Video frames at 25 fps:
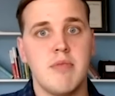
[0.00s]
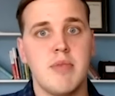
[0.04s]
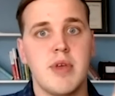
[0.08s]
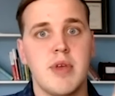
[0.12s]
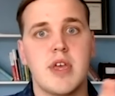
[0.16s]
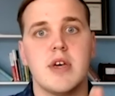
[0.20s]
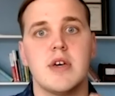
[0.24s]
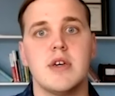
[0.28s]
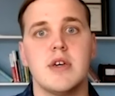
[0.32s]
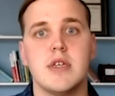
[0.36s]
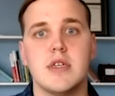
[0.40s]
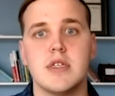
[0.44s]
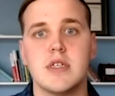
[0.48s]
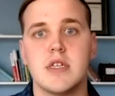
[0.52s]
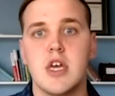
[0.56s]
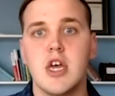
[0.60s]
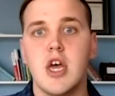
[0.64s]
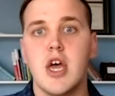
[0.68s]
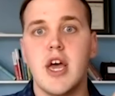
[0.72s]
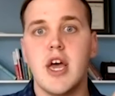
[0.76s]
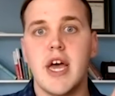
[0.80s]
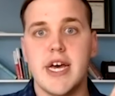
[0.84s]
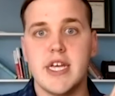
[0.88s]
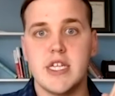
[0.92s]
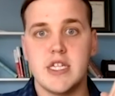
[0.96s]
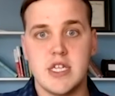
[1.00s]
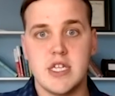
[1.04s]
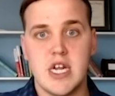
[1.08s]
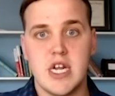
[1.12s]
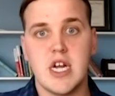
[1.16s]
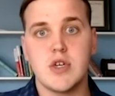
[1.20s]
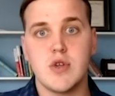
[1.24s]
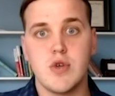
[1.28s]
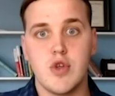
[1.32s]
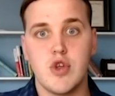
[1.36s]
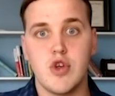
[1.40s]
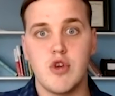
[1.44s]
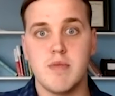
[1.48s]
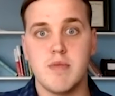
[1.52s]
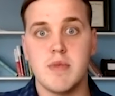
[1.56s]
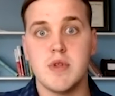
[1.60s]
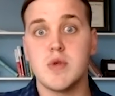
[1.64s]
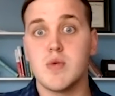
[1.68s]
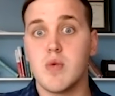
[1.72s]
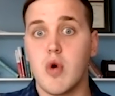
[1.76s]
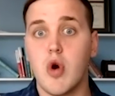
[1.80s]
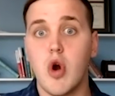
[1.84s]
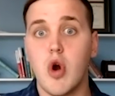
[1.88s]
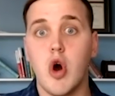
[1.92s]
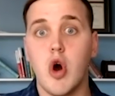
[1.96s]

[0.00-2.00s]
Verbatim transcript: Because as natural humans, we're